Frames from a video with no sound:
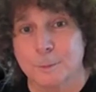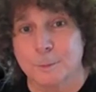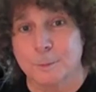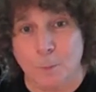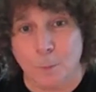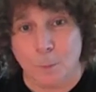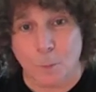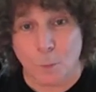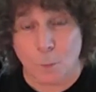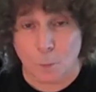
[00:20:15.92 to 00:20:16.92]

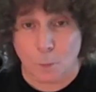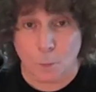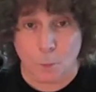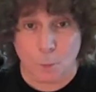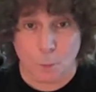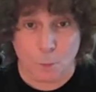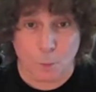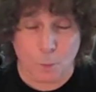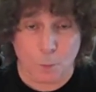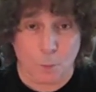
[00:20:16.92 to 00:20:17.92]

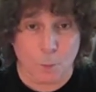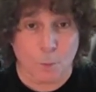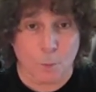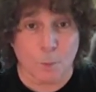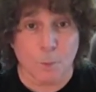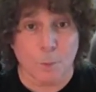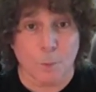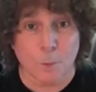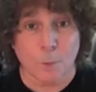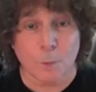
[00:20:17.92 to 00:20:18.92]

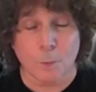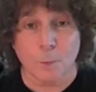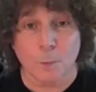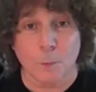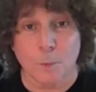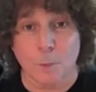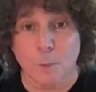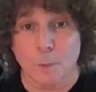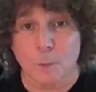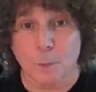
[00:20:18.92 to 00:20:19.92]

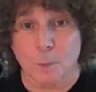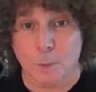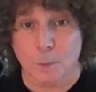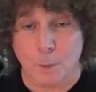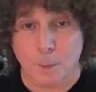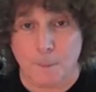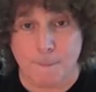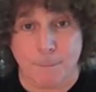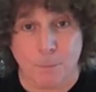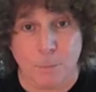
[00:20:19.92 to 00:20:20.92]

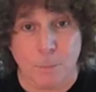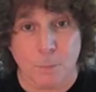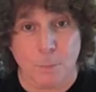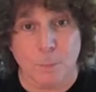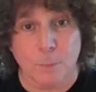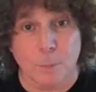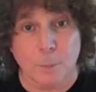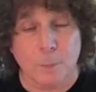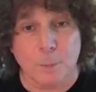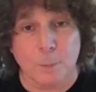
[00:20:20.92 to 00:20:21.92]

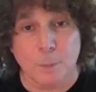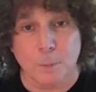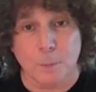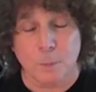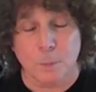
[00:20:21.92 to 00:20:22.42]
(not speaking)